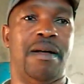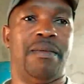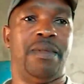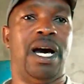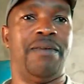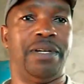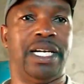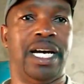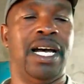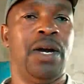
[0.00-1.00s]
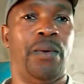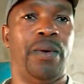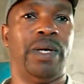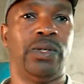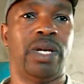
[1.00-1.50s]
Africa, we were
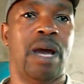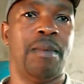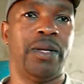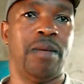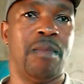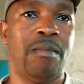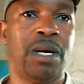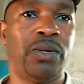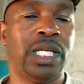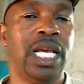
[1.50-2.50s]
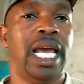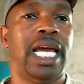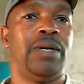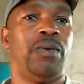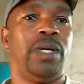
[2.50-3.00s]
talking about the mammals, and
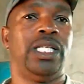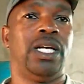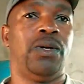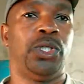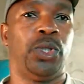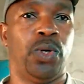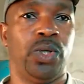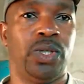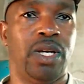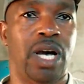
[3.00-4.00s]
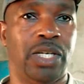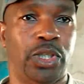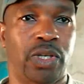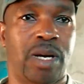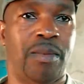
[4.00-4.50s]
we went down to go to
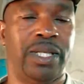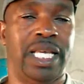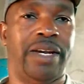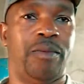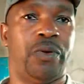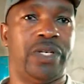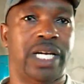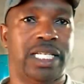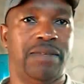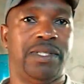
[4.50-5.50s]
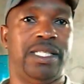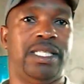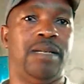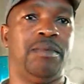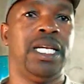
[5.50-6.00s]
talk about their reproductive
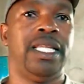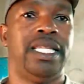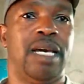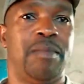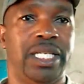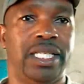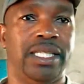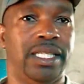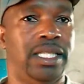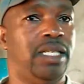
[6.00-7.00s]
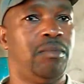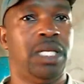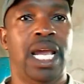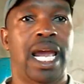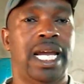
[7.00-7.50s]
systems, their mating systems,
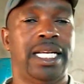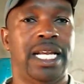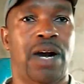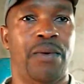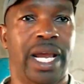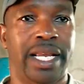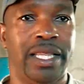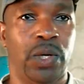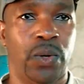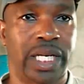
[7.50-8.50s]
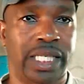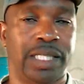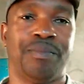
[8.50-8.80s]
and now we are in the orders.